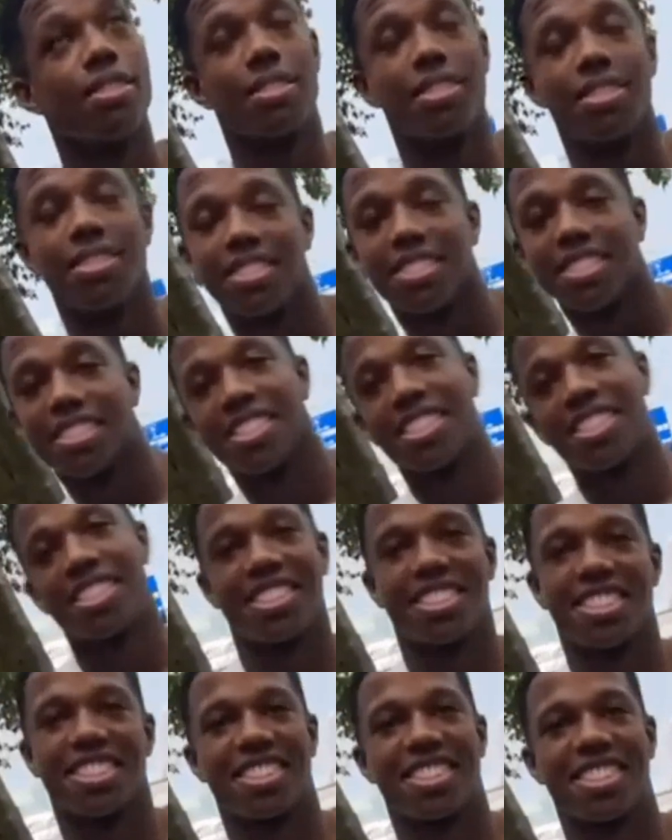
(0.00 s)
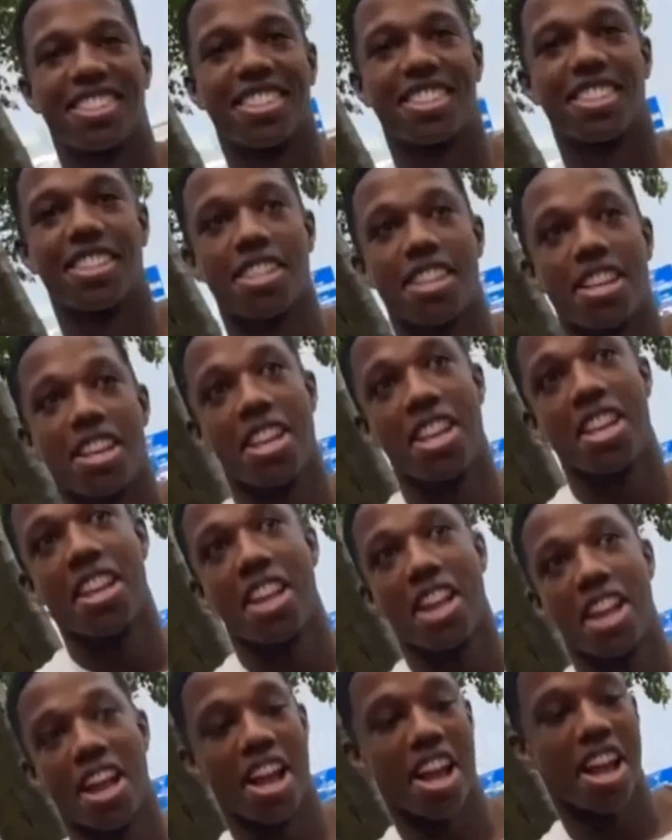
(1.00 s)
it can be announced Tyrell
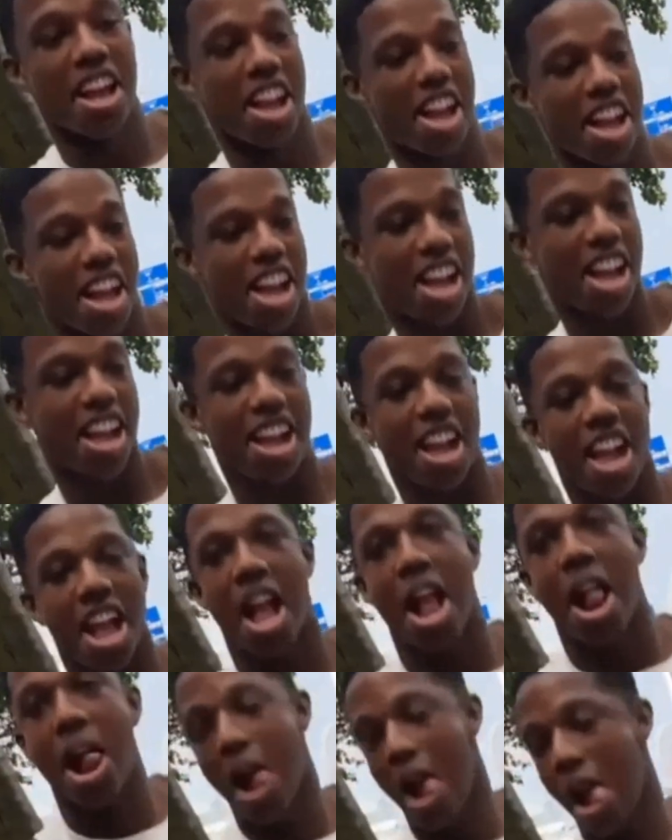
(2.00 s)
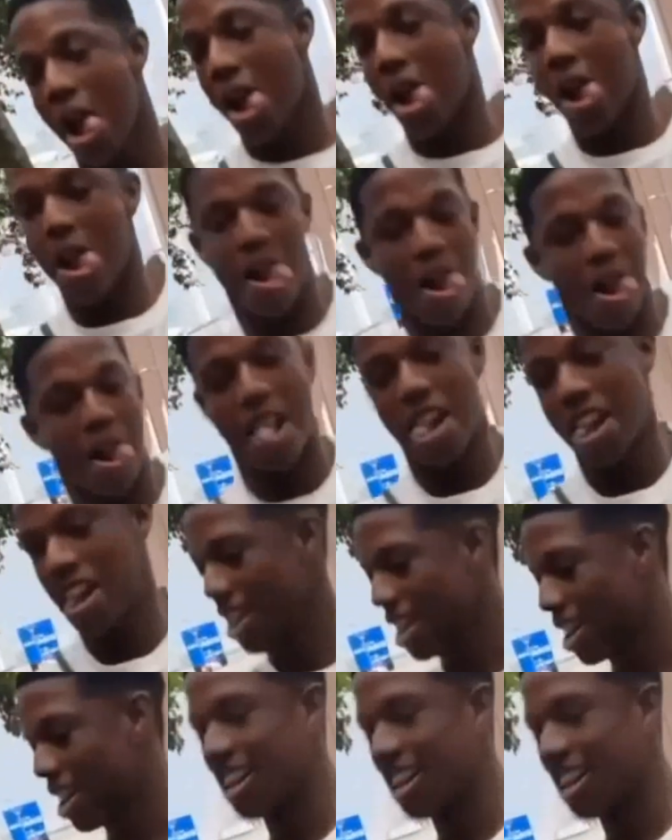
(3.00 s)
Malacia as a new signing or first